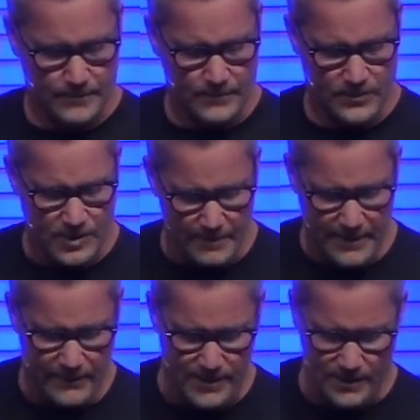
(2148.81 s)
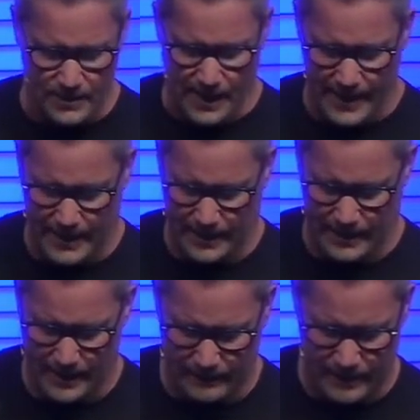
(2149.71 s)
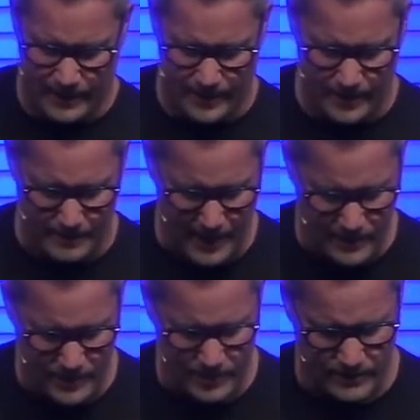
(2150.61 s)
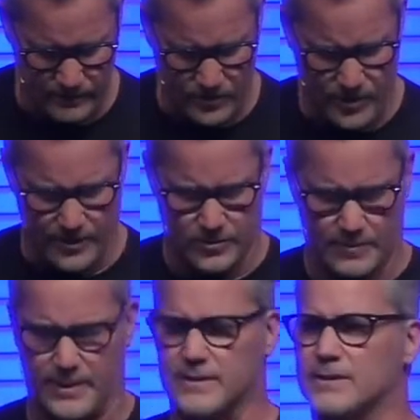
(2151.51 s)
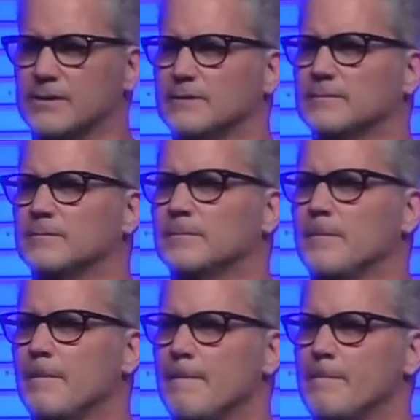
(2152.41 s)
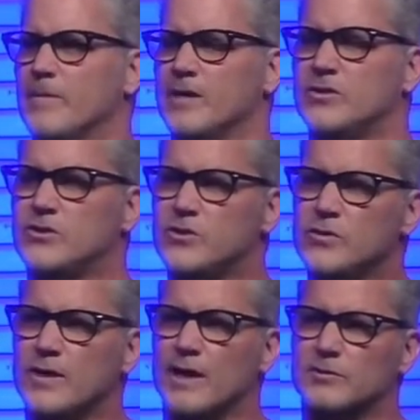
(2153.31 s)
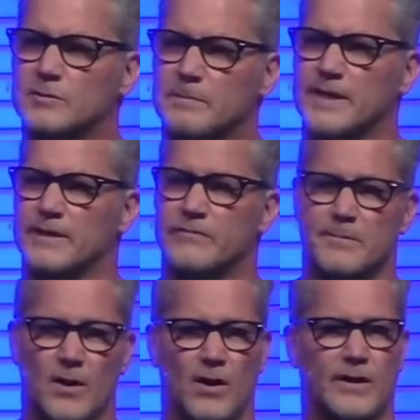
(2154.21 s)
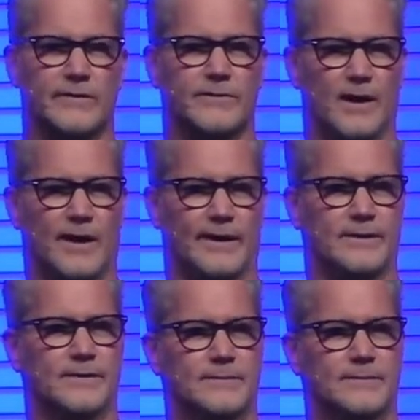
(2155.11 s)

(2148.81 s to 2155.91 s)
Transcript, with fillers: some even delighting even in their message of judgment. They do not speak from the heart of God.